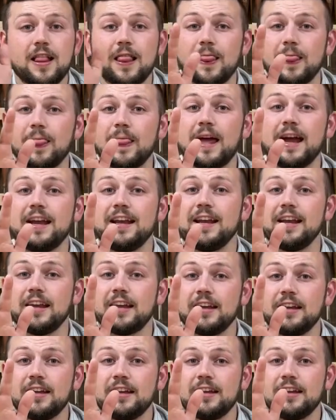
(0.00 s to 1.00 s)

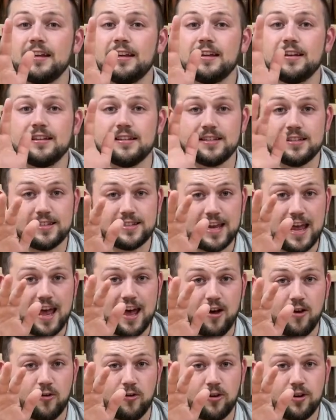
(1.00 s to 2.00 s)
lighting,
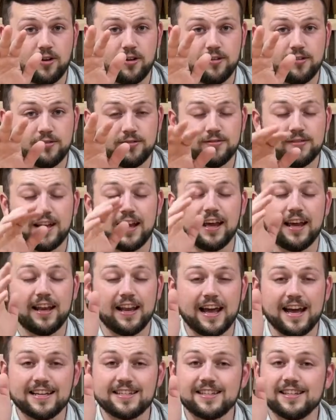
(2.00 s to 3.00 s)
sound, and
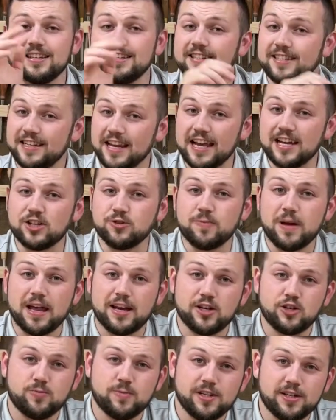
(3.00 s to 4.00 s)
lastly, stage
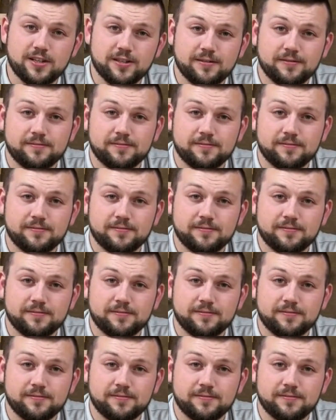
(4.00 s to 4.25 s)
management.